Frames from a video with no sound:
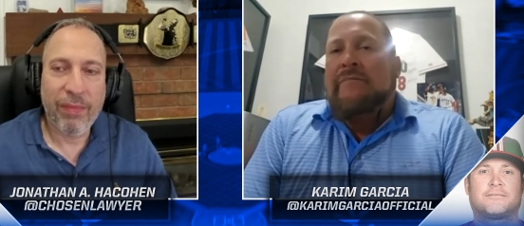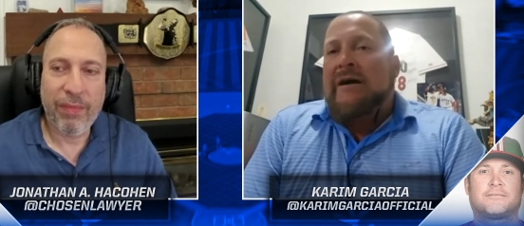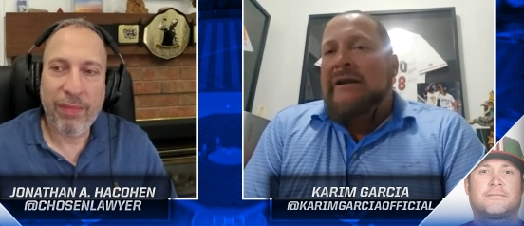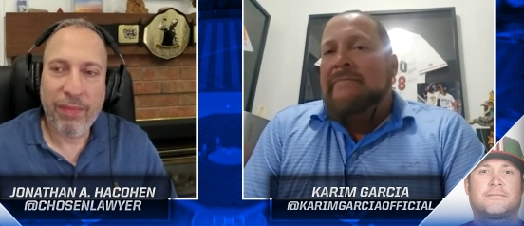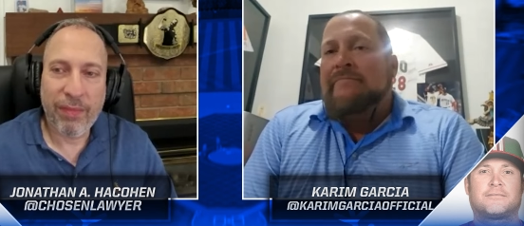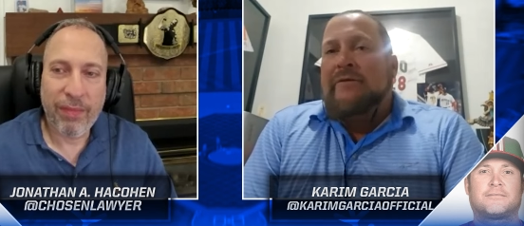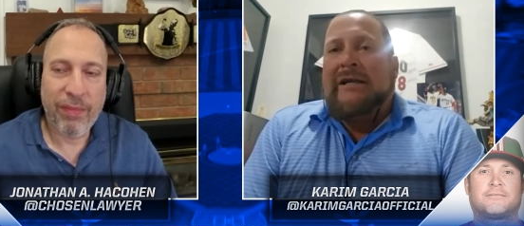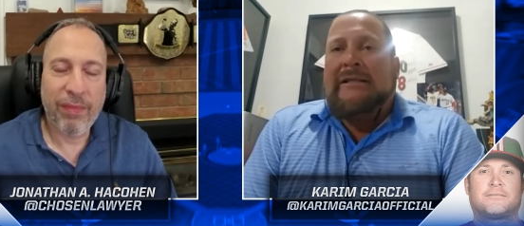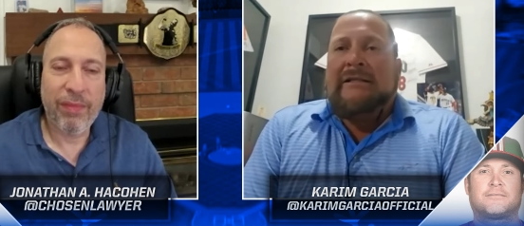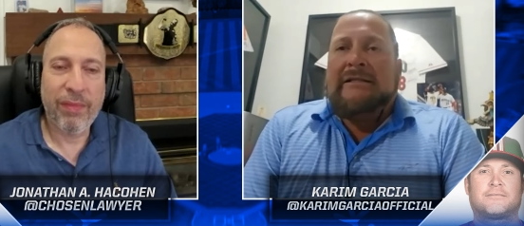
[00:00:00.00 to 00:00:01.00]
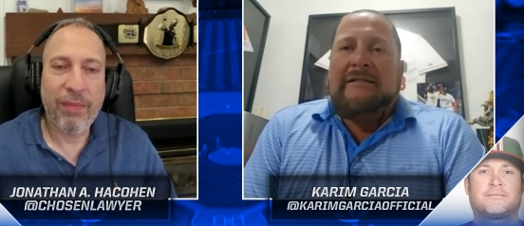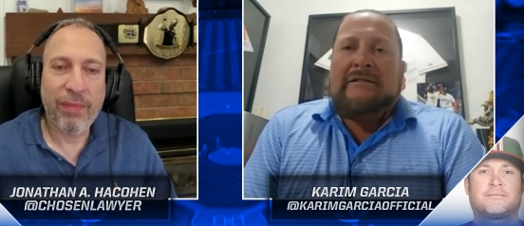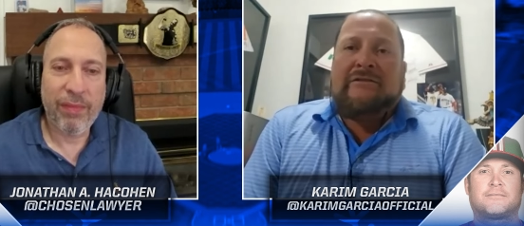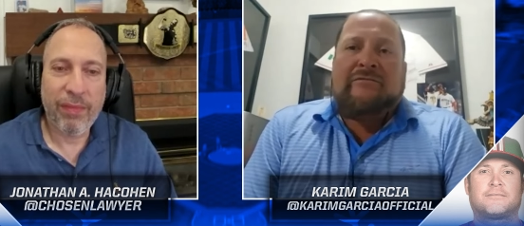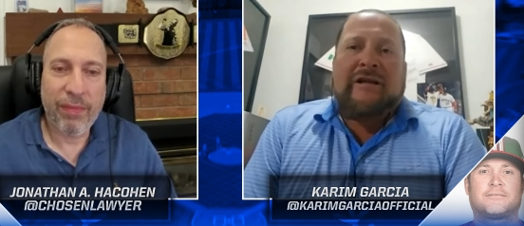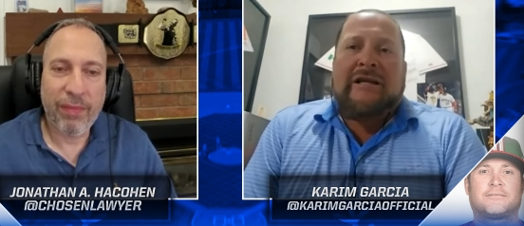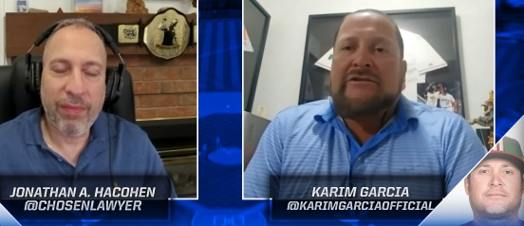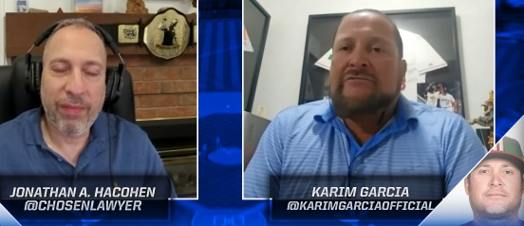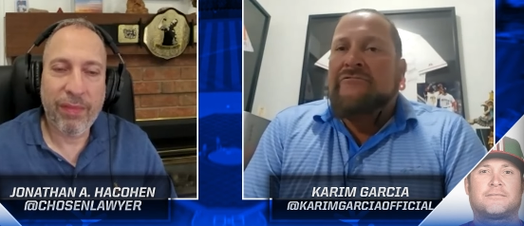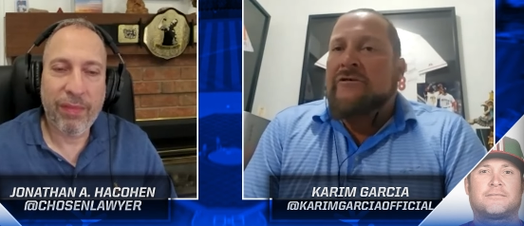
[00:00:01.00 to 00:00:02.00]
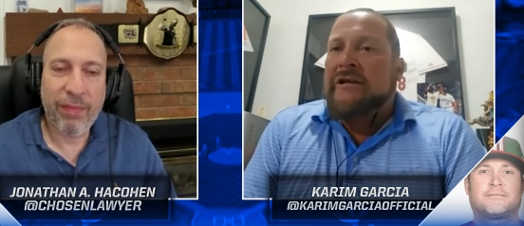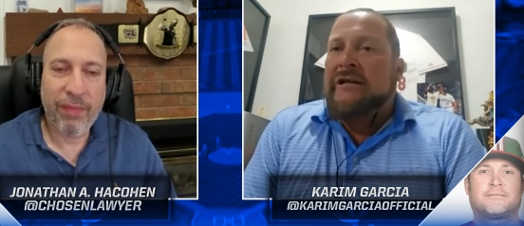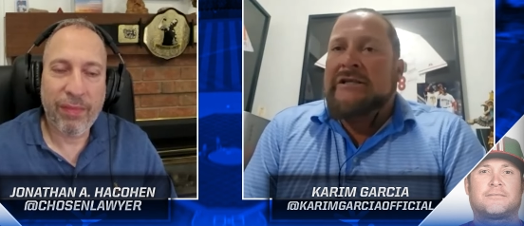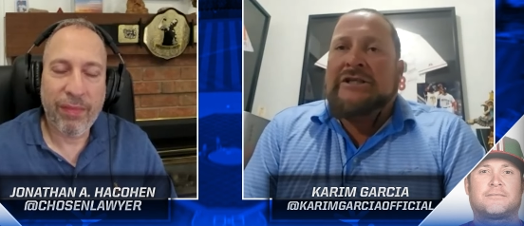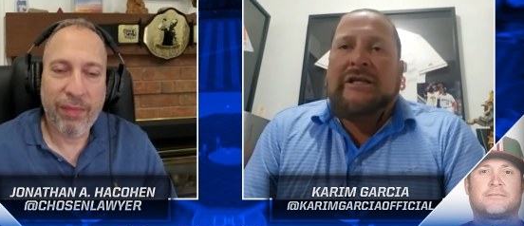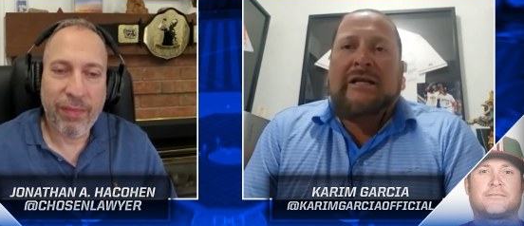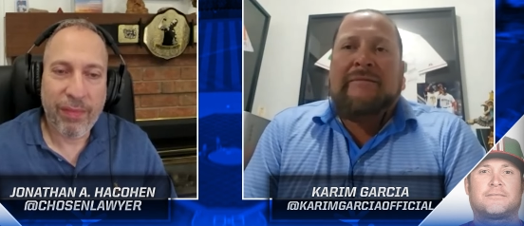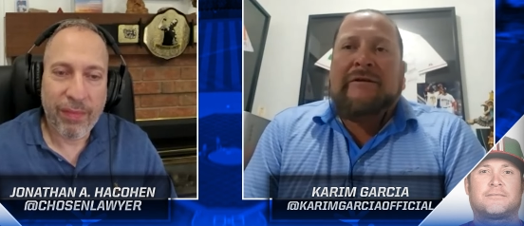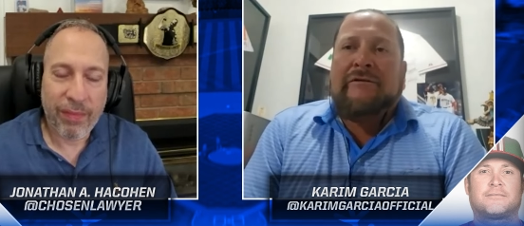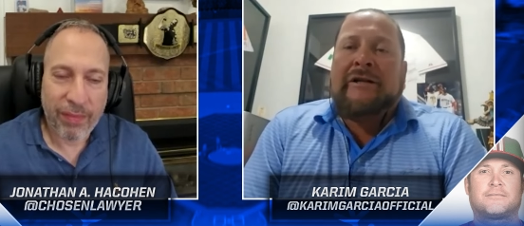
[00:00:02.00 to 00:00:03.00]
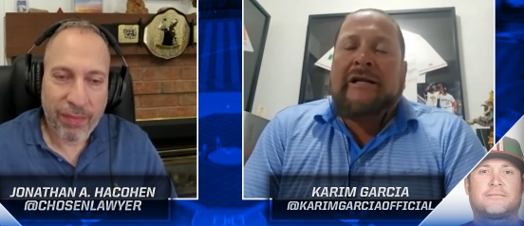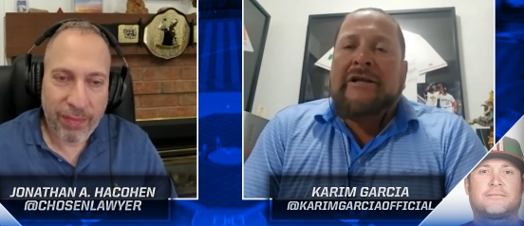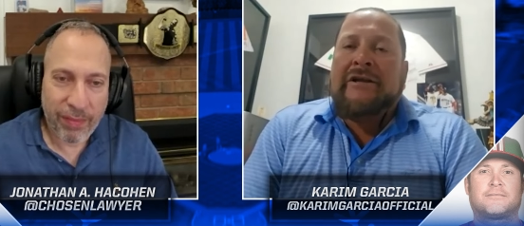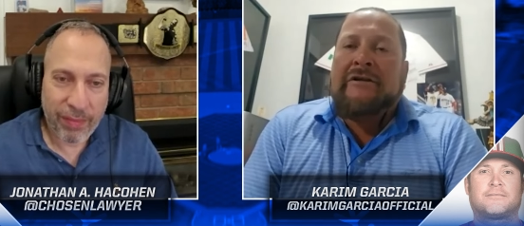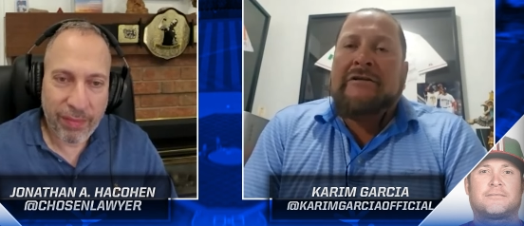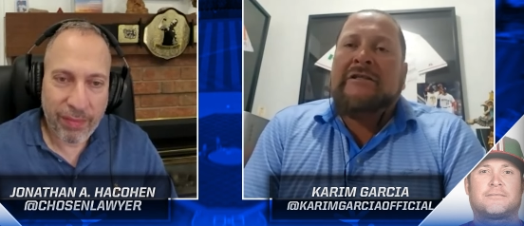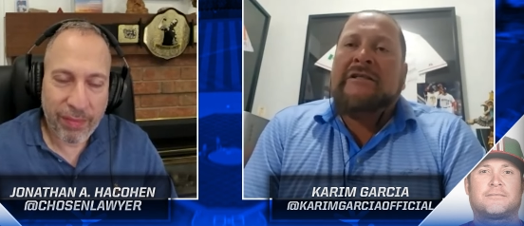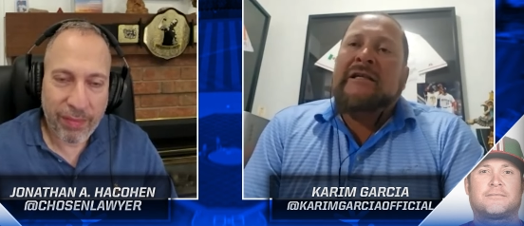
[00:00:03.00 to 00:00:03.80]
Speaker 1: batting practice, stretch, running, gym, the whole 9 yards.